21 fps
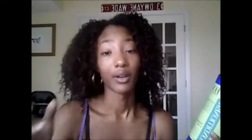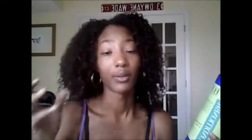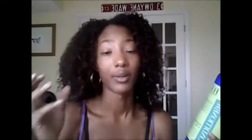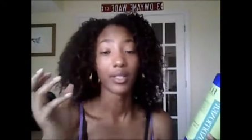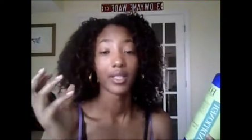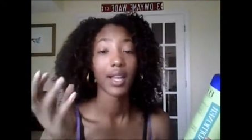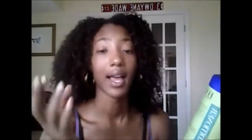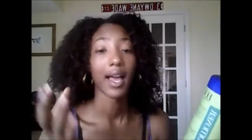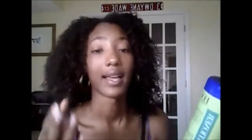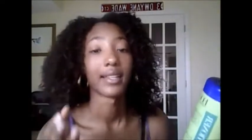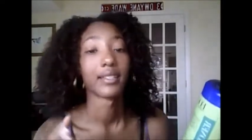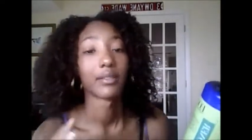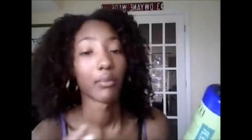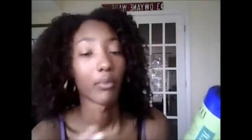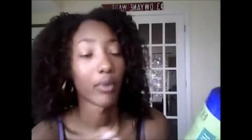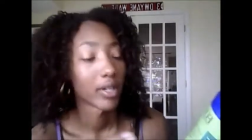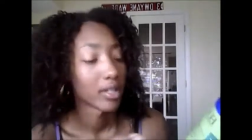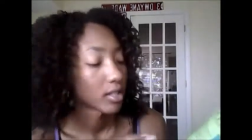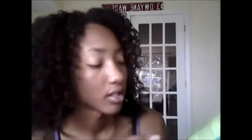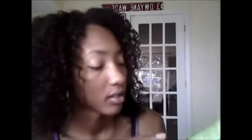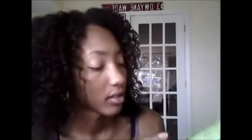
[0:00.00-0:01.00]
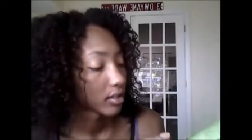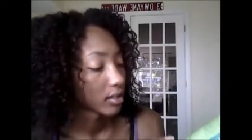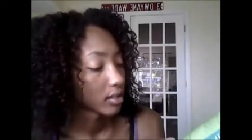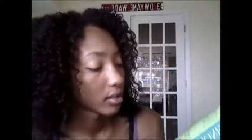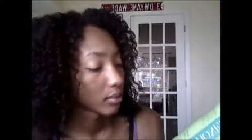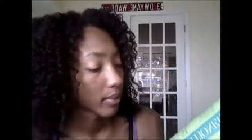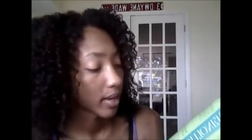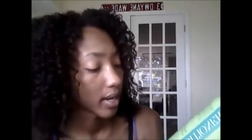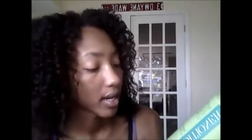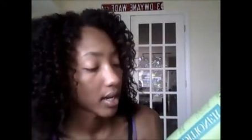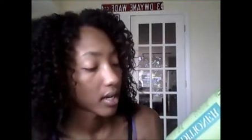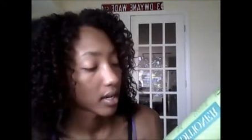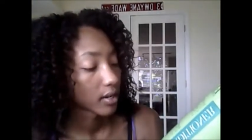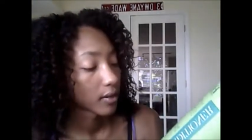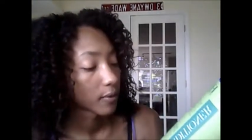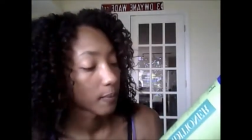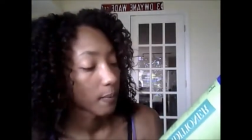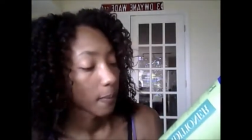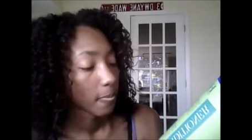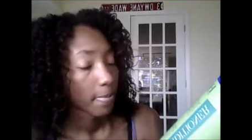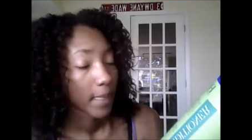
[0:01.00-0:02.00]
which adds moisture into my
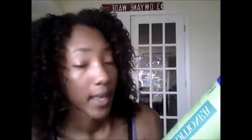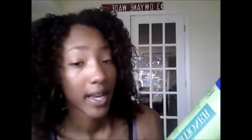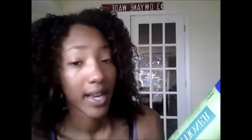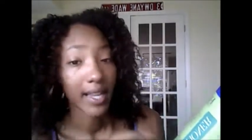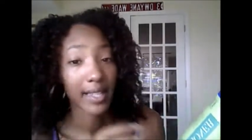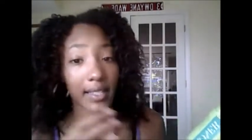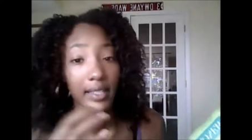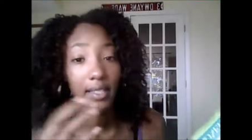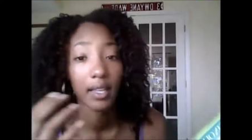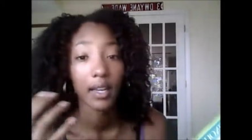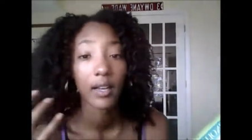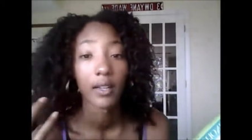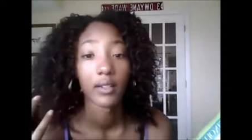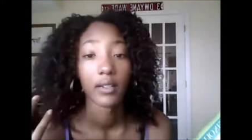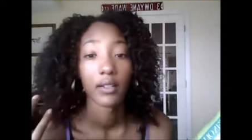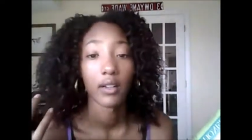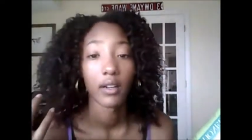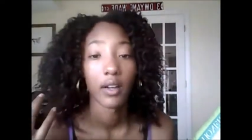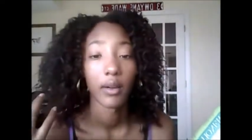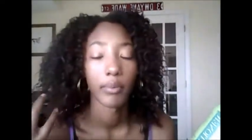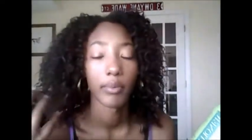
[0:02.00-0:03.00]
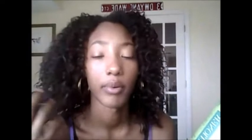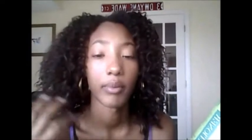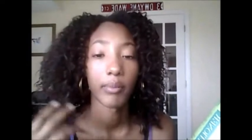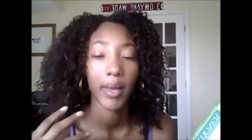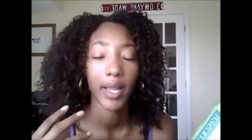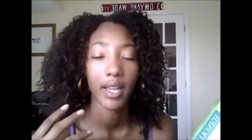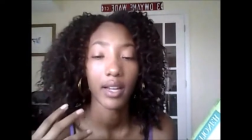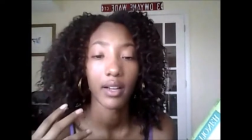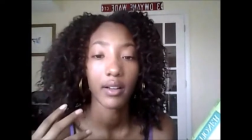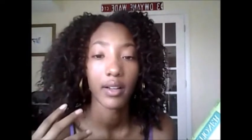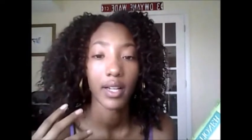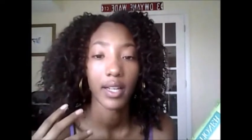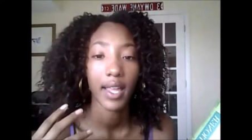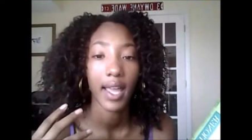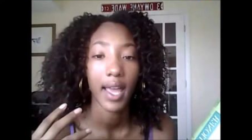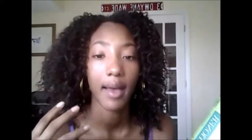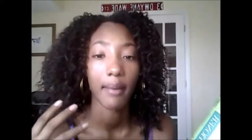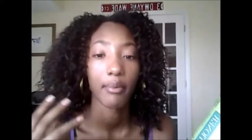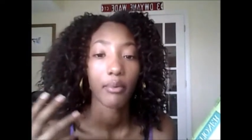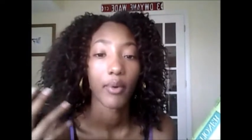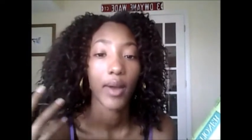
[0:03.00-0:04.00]
hair. And I sit under, I put my hair in a
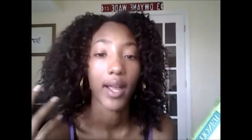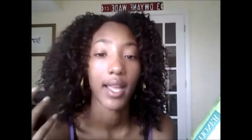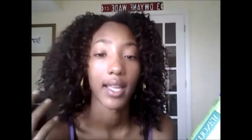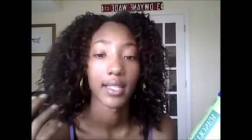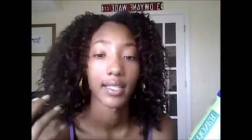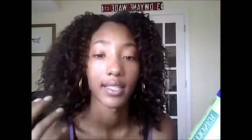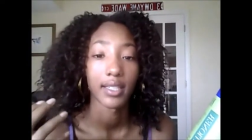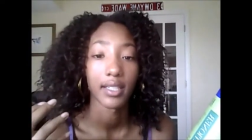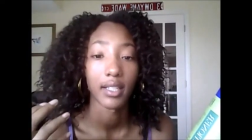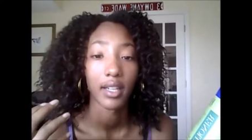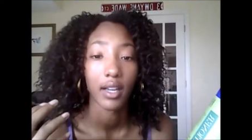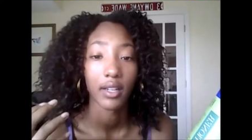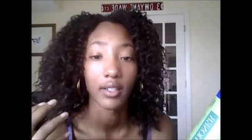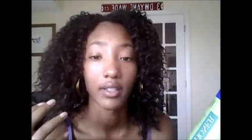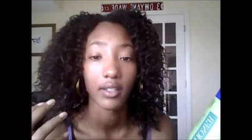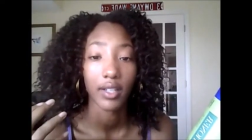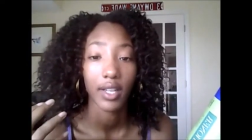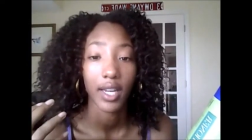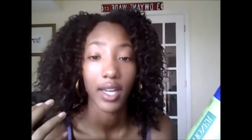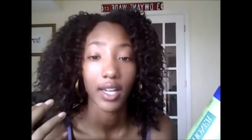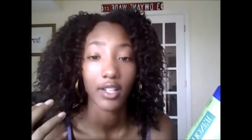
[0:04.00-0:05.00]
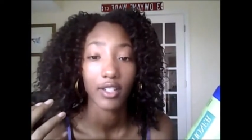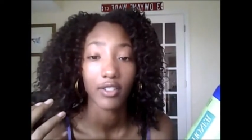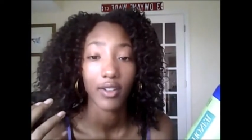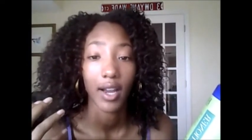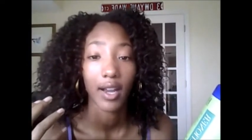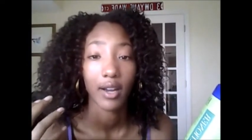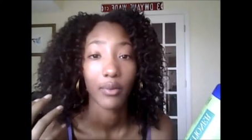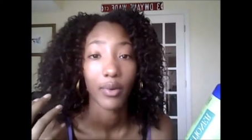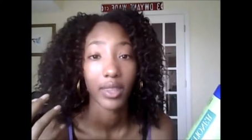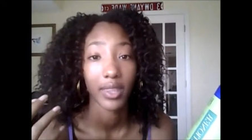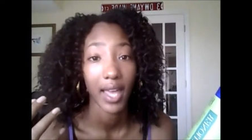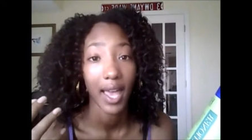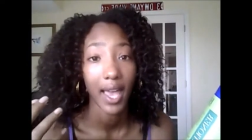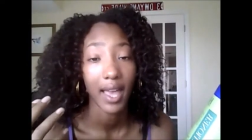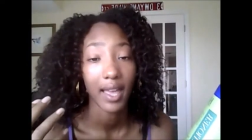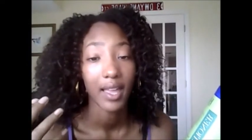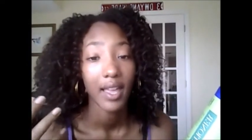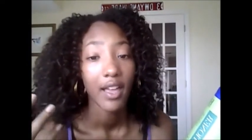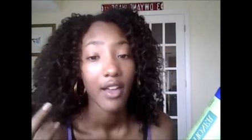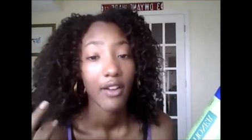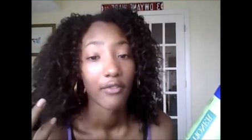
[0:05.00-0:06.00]
cap wet and sit under the hair dryer with
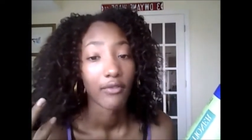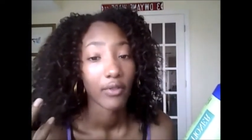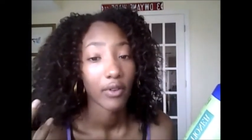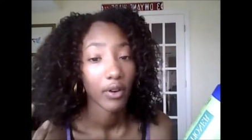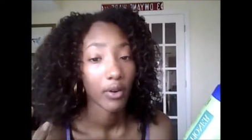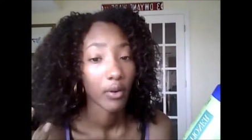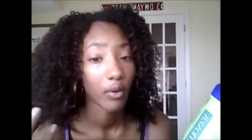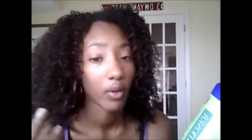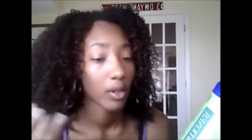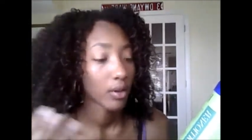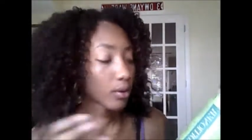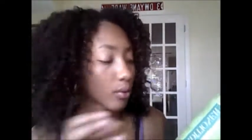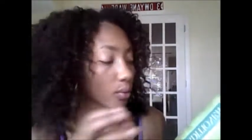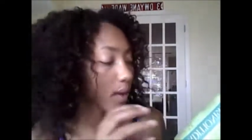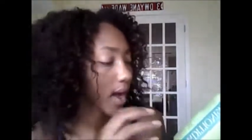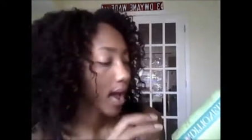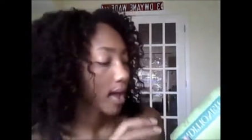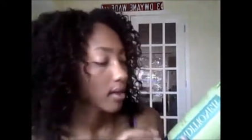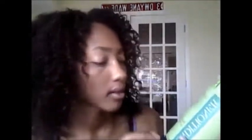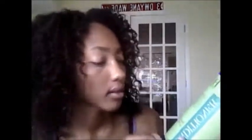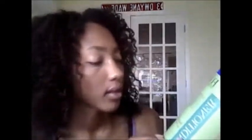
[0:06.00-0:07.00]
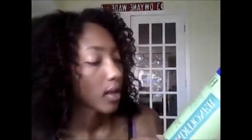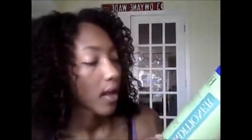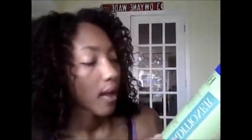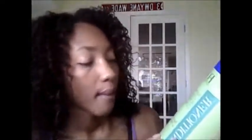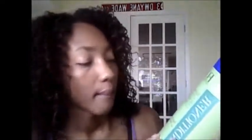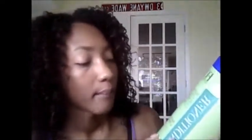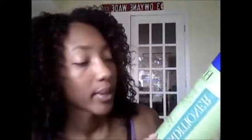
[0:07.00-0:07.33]
that for a little while.